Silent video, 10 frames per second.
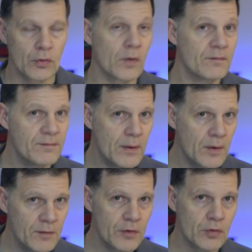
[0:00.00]
they're
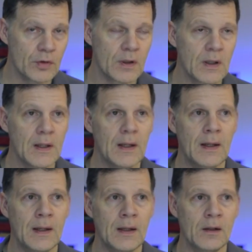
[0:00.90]
very efficient.
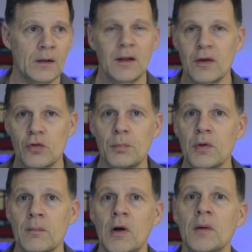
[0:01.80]
And I like to
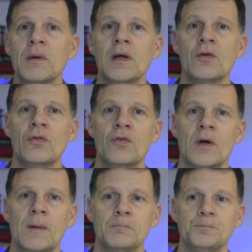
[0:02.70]
put them on because
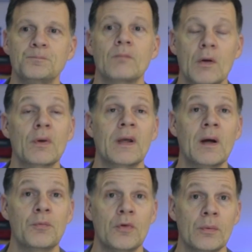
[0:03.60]
that really
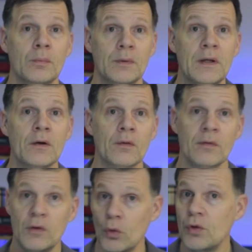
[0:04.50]
helps you hear
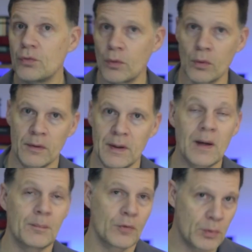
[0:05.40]
the noise floor on an
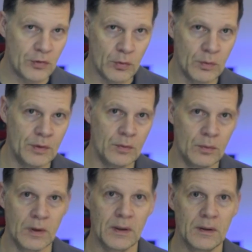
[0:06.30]
amp, especially when
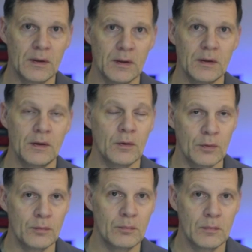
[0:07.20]
you
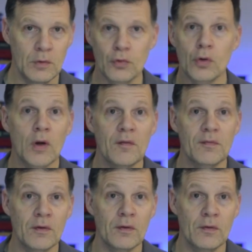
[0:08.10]
turn
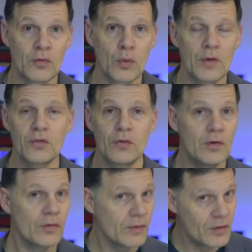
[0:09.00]
off the source and
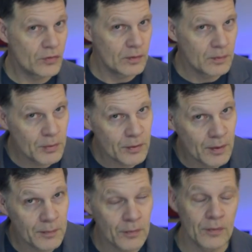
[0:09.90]
you just listen. You put
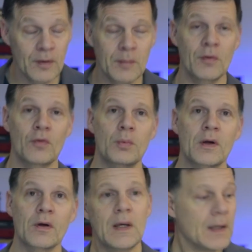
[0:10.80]
your ear up to the
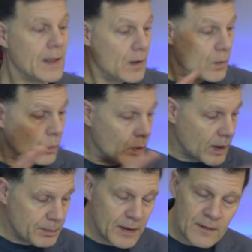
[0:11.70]
speaker. When
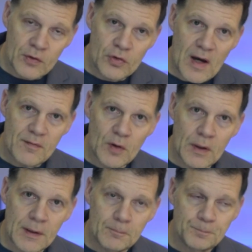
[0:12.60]
I played the Java
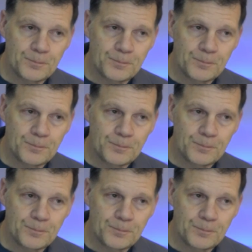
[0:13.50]
on it,